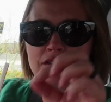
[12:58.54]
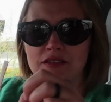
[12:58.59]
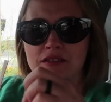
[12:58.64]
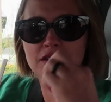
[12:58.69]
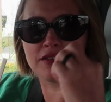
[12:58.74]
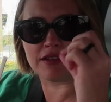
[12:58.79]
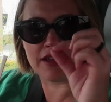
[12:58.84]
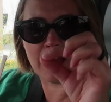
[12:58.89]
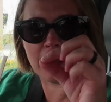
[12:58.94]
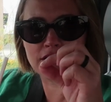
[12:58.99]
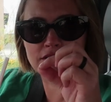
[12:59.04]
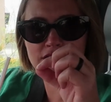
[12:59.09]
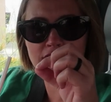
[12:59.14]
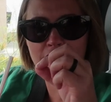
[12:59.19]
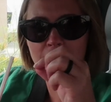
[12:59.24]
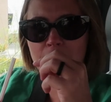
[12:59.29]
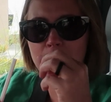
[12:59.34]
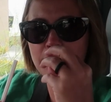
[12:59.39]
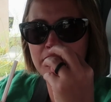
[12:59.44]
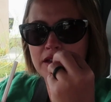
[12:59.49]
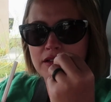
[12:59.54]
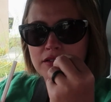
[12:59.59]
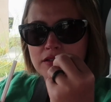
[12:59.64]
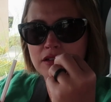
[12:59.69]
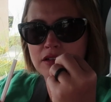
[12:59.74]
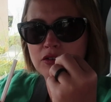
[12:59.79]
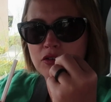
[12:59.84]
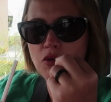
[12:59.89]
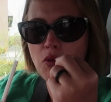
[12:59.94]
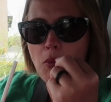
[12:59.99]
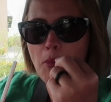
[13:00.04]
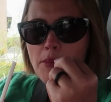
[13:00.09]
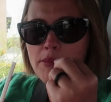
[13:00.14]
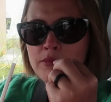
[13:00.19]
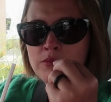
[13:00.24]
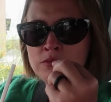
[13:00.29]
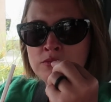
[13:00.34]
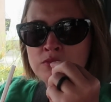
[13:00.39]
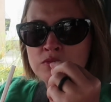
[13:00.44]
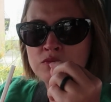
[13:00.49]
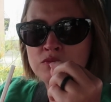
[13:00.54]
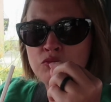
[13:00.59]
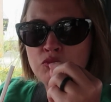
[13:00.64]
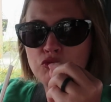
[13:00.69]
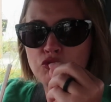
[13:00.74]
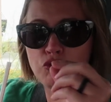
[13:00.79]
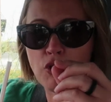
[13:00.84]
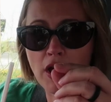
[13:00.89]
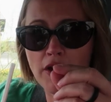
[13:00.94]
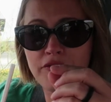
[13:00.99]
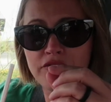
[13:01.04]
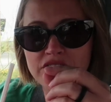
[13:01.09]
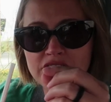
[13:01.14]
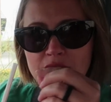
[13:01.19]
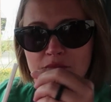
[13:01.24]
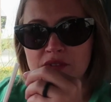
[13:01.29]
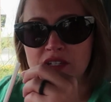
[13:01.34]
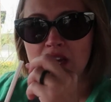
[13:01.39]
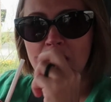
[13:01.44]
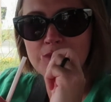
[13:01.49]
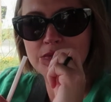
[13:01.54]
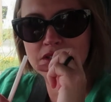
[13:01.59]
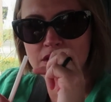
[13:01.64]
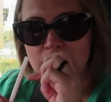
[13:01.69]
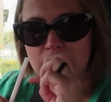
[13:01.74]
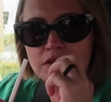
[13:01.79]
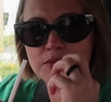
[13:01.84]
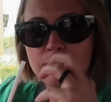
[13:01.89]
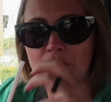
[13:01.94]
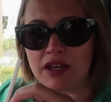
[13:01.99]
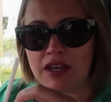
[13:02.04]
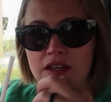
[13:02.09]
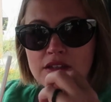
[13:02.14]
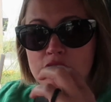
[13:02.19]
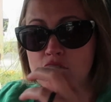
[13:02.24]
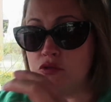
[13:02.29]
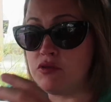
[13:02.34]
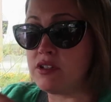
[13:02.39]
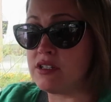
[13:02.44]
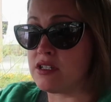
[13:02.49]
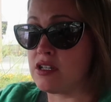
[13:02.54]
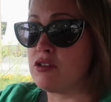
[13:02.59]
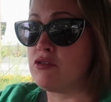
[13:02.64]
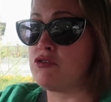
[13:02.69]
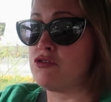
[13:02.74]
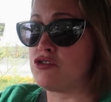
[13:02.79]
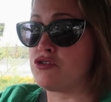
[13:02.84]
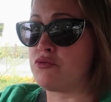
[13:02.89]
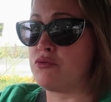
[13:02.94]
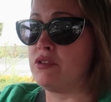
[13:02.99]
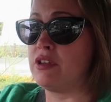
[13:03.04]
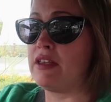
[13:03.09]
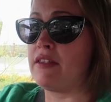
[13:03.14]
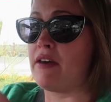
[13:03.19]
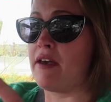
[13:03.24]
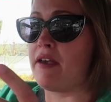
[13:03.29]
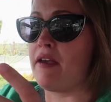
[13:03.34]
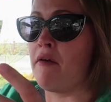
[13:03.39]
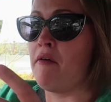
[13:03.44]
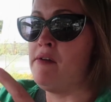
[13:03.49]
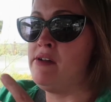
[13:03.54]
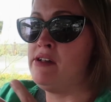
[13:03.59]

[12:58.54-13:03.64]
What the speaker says: on the outside can be a little rough sometimes, and then because you can tell there's really like